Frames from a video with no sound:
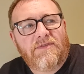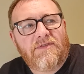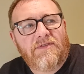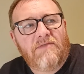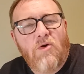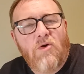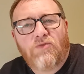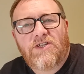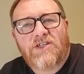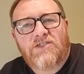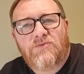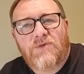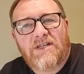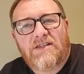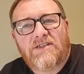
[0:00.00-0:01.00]
The malty
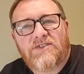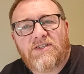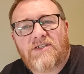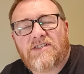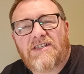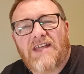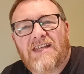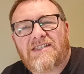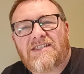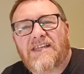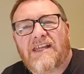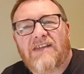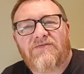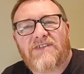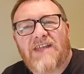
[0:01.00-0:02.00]
sweetness, it,
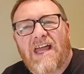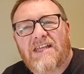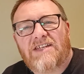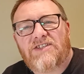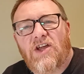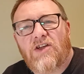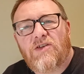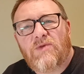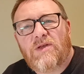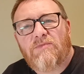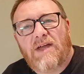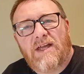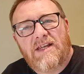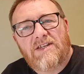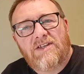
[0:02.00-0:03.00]
you know, dies down a wee
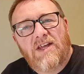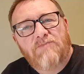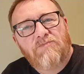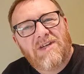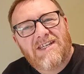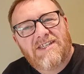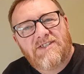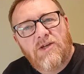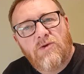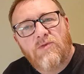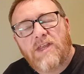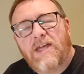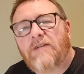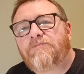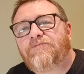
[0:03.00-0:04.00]
bit, but it's still
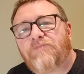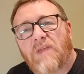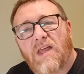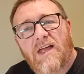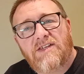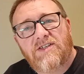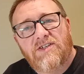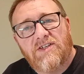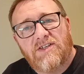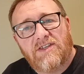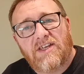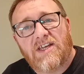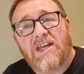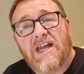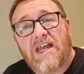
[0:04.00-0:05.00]
there, and you
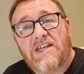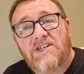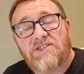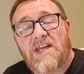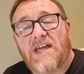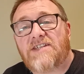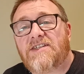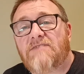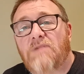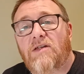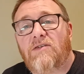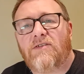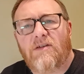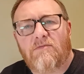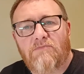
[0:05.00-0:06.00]
the grain starts to
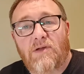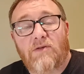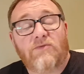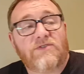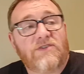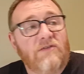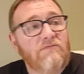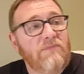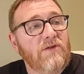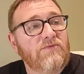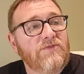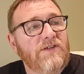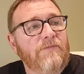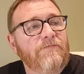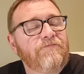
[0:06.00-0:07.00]
build up, builds up,
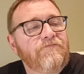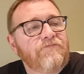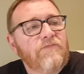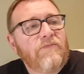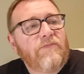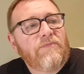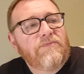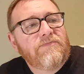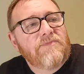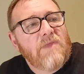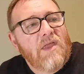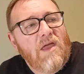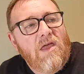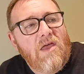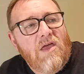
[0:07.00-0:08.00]
builds up.
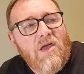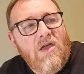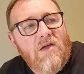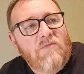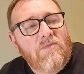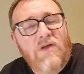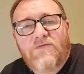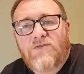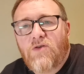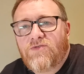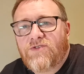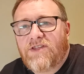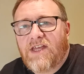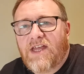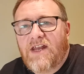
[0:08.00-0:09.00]
Moving
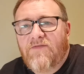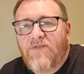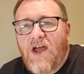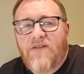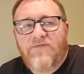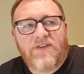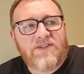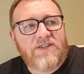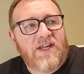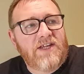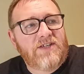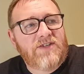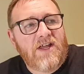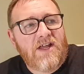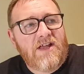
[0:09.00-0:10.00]
on to the kind of
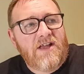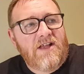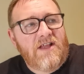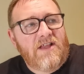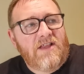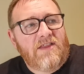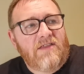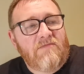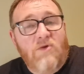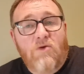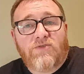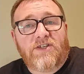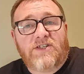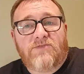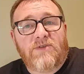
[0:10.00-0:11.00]
aftertaste, the
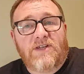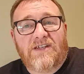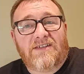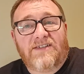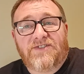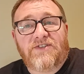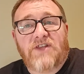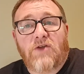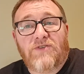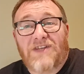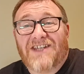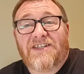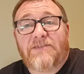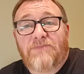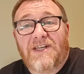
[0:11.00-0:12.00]
malty sweetness has now
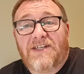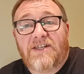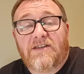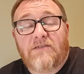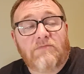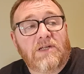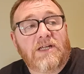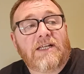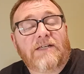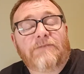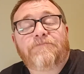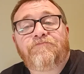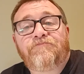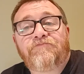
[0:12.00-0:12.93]
dissipated completely.